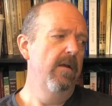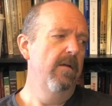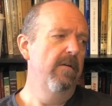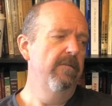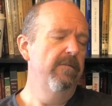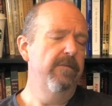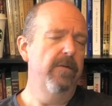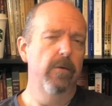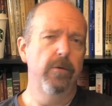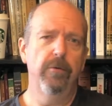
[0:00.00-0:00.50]

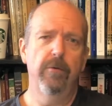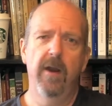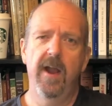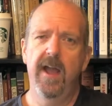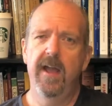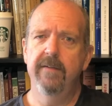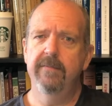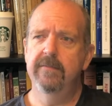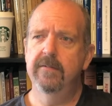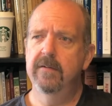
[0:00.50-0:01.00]

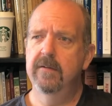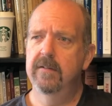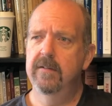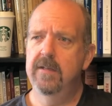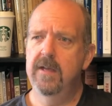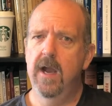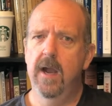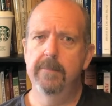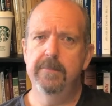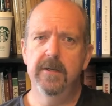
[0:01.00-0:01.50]
photographed, the
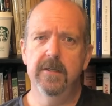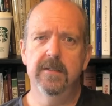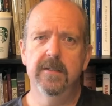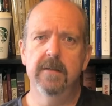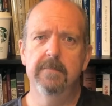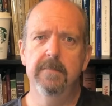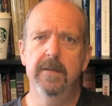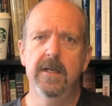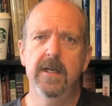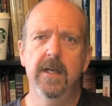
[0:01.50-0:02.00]
objects can
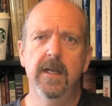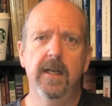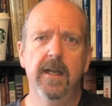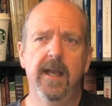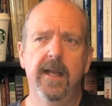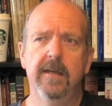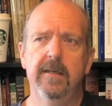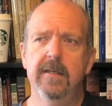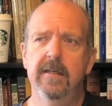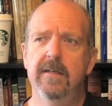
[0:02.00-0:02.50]
be
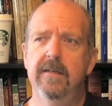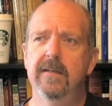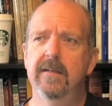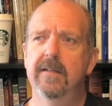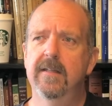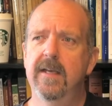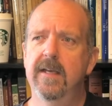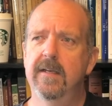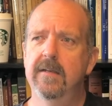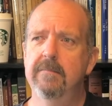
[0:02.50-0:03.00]
collected,
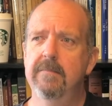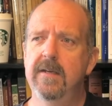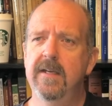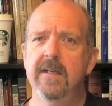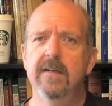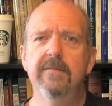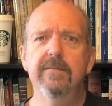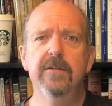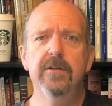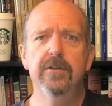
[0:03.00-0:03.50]
they can be
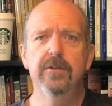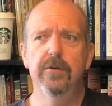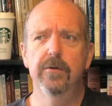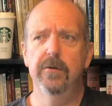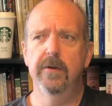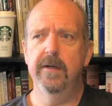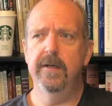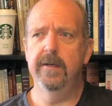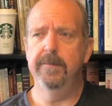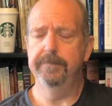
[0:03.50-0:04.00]

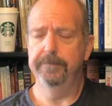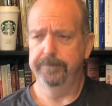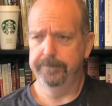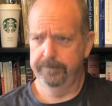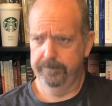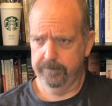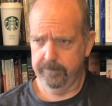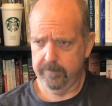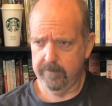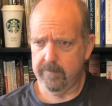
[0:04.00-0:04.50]
inventoried,
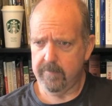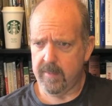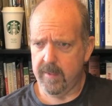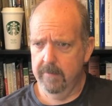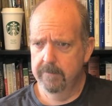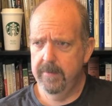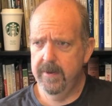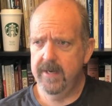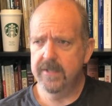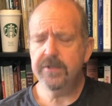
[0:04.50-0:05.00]

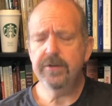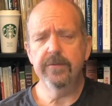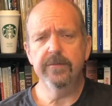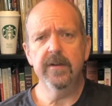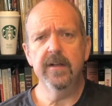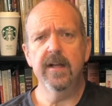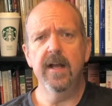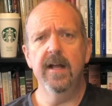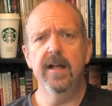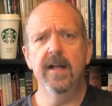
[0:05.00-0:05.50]
but as sort of
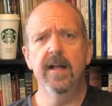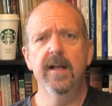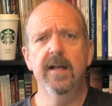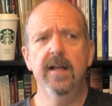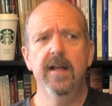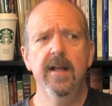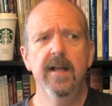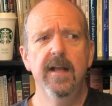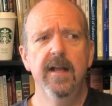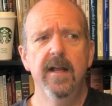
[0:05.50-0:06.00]
a, a
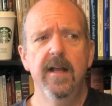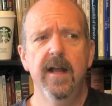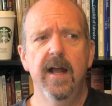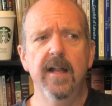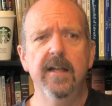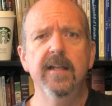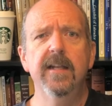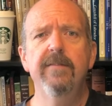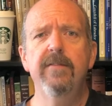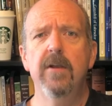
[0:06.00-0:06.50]
a
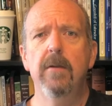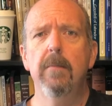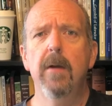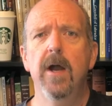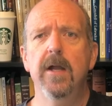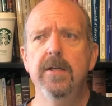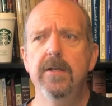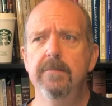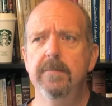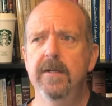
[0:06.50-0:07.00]
living
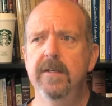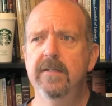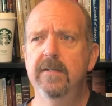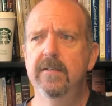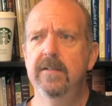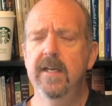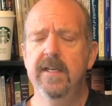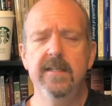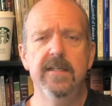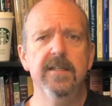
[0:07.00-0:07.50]
monument,
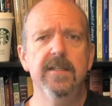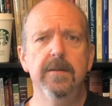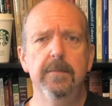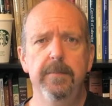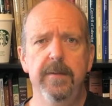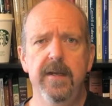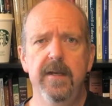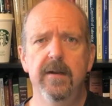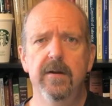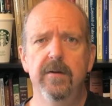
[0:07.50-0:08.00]
they
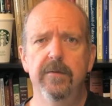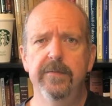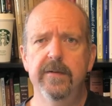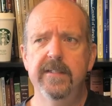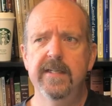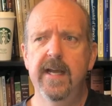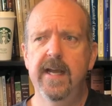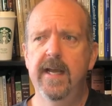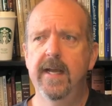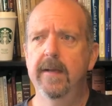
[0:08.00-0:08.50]
disappear over
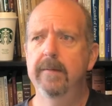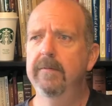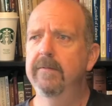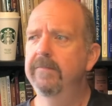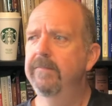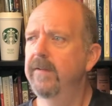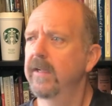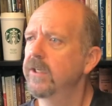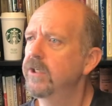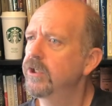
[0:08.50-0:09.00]
time.
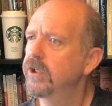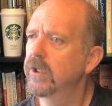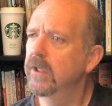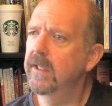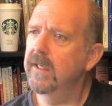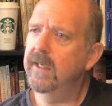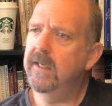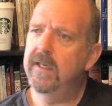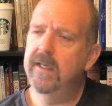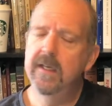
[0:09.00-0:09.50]

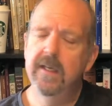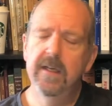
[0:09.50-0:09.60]
Eventually,